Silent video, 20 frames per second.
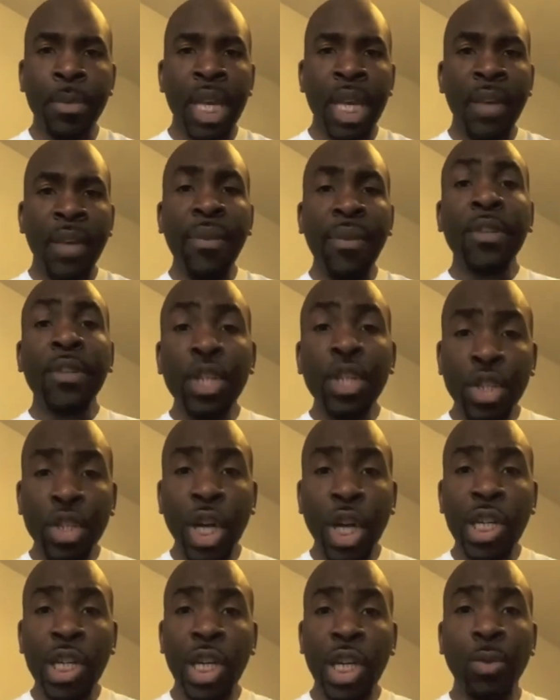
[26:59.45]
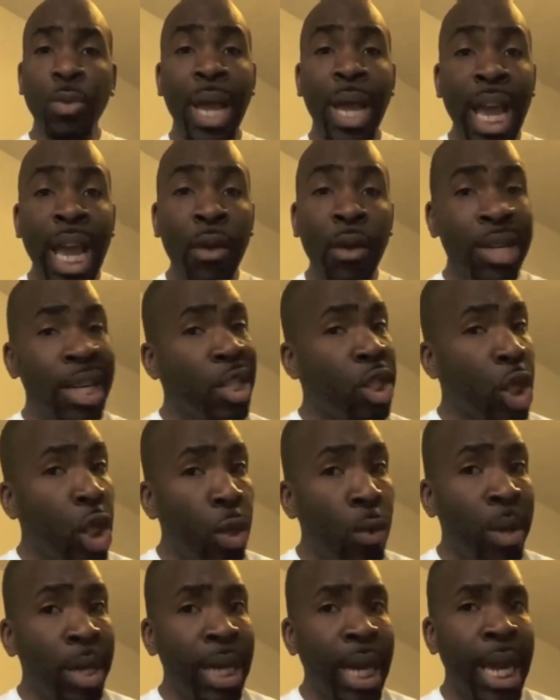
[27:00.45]
If you've just joined us, we're here on this
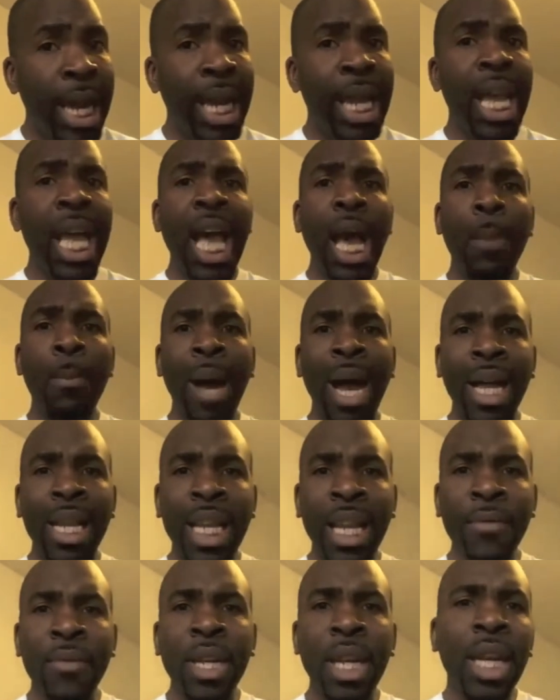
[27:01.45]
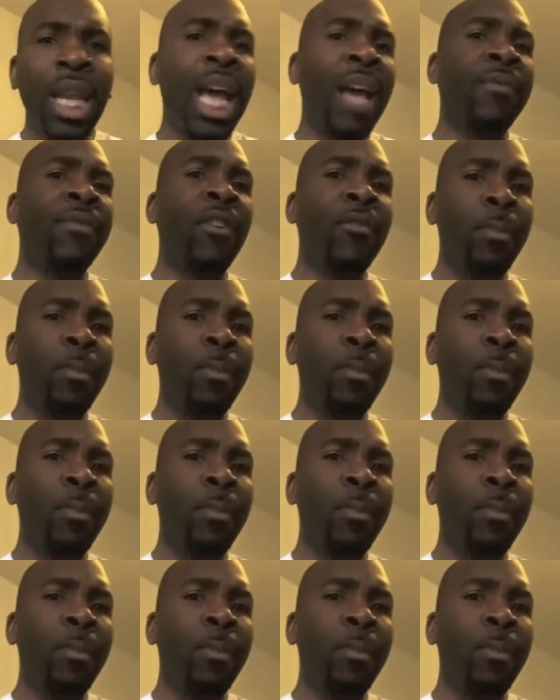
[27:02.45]
Q&A about living a life of